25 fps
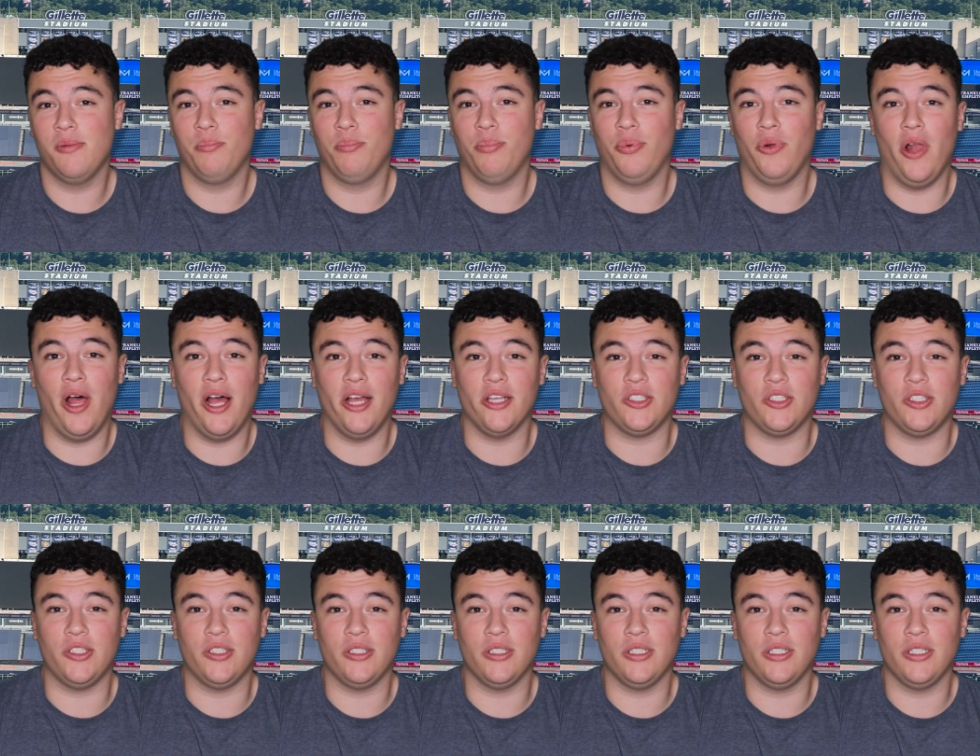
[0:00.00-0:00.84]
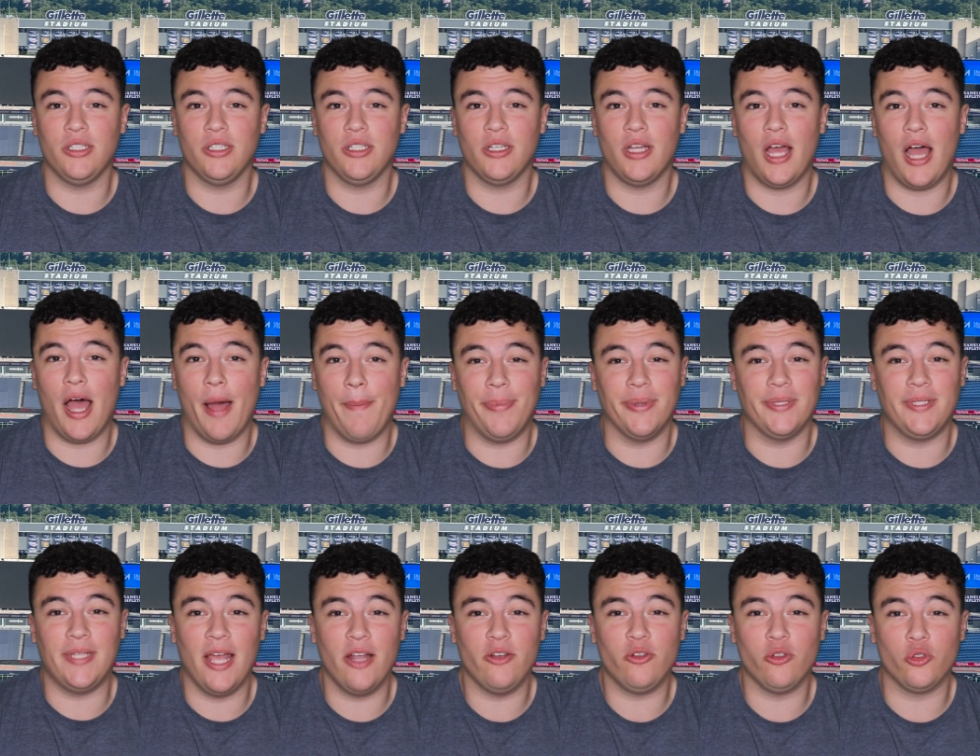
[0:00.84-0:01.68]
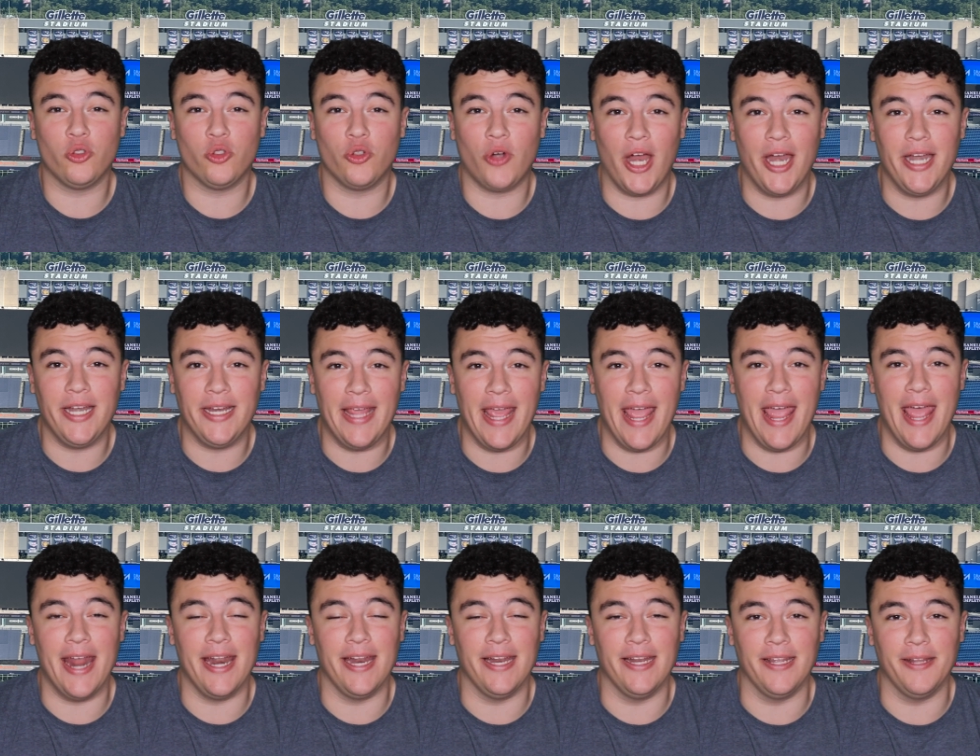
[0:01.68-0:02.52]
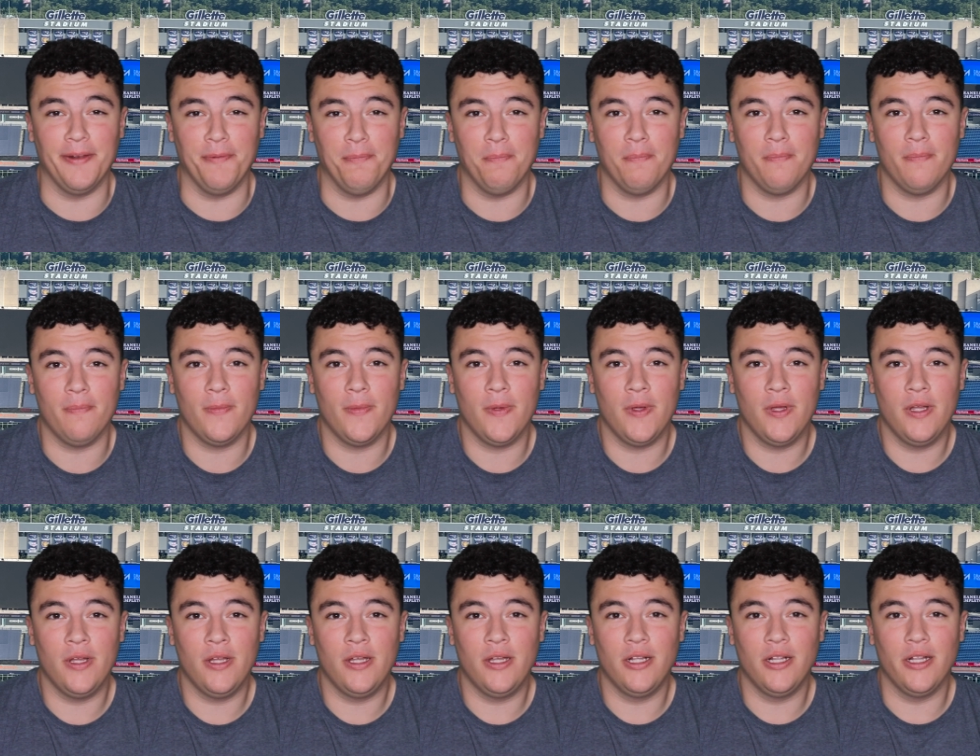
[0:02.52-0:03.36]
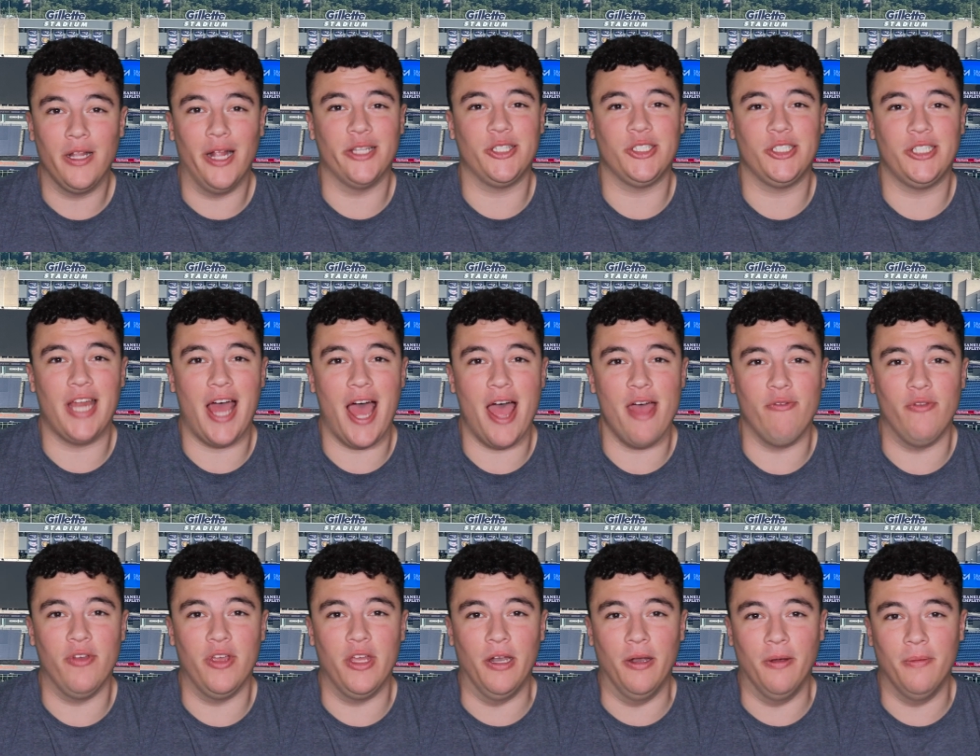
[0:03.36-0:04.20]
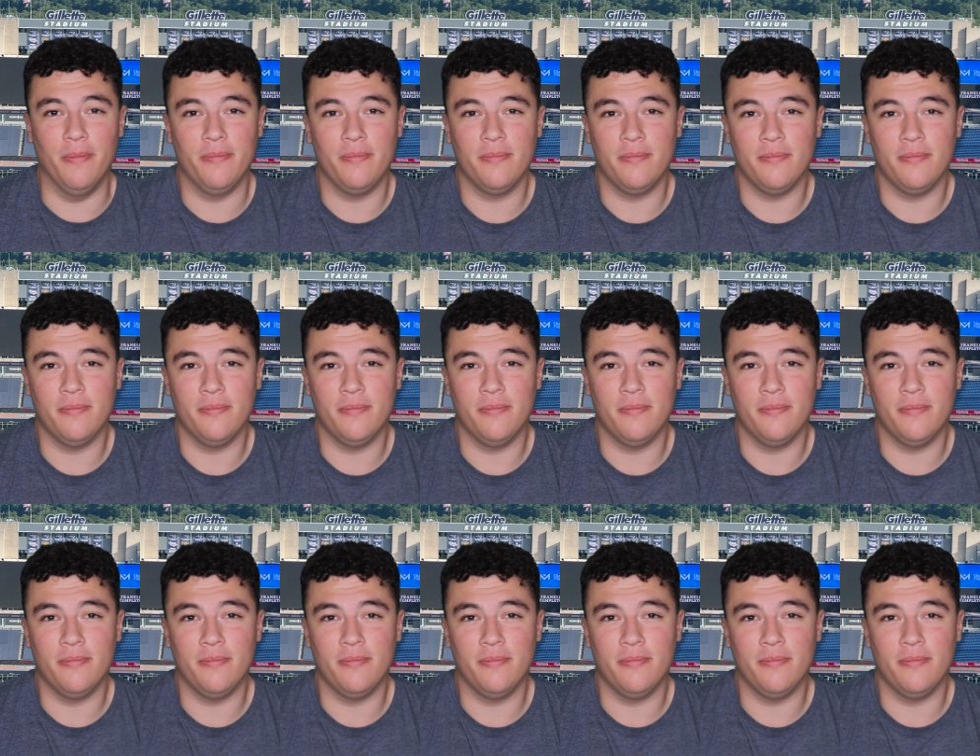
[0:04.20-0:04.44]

plus a potential trade candidate. Let's dive in.